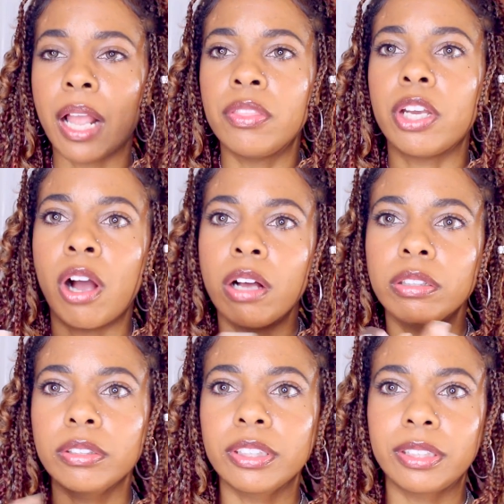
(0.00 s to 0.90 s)
And they
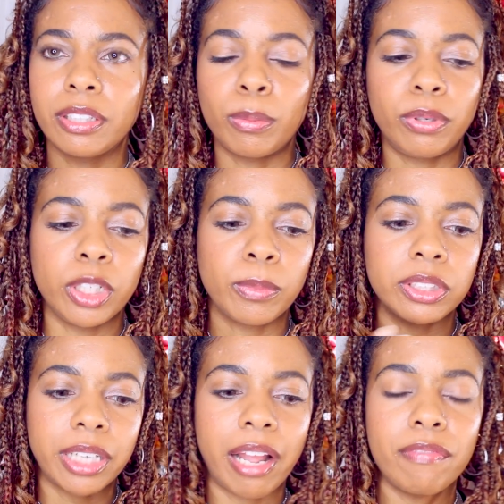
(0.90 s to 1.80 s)
all still pretty
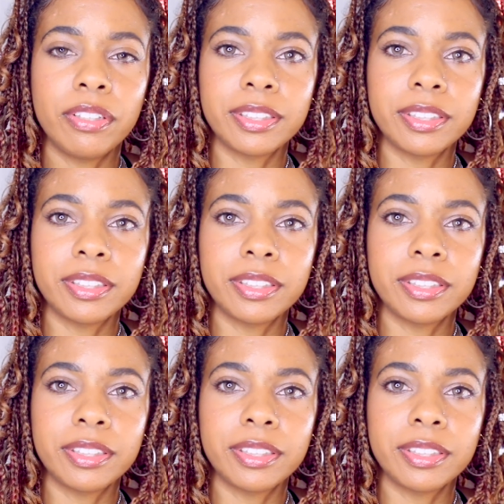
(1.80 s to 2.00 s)
much have the